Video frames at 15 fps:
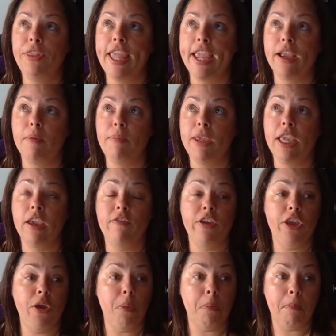they could be
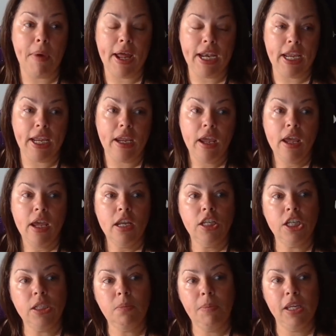giving you money
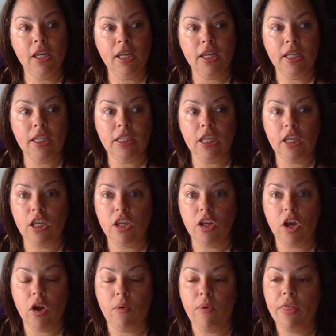just because you
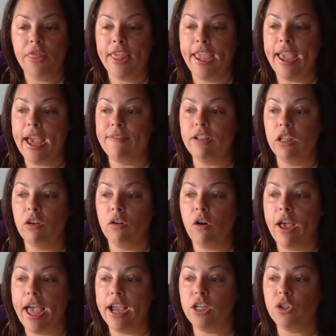know they have a
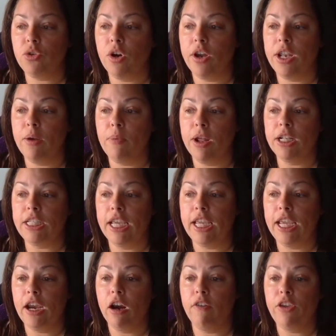little extra and they want to
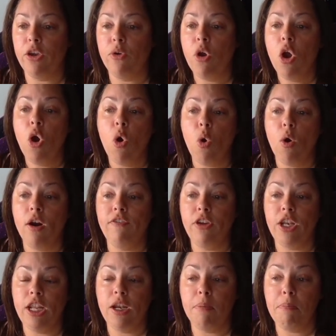take care of you or if
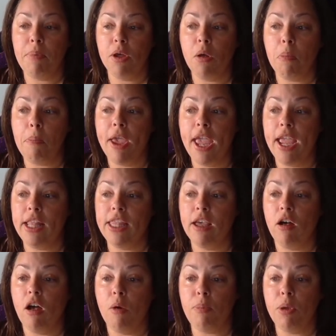you need a bill paid
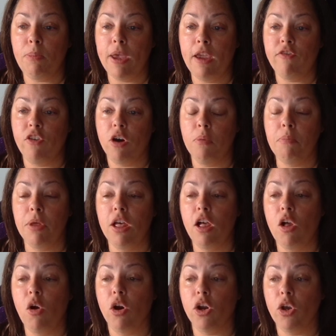they'll help you pay for a
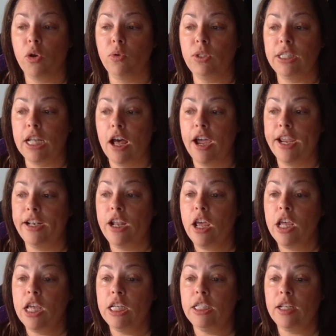bill or co-sign
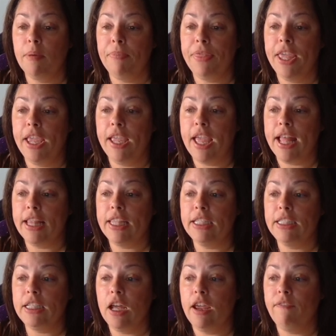something at
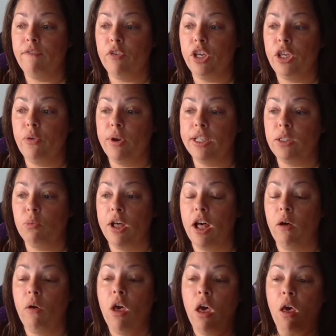this time for you as well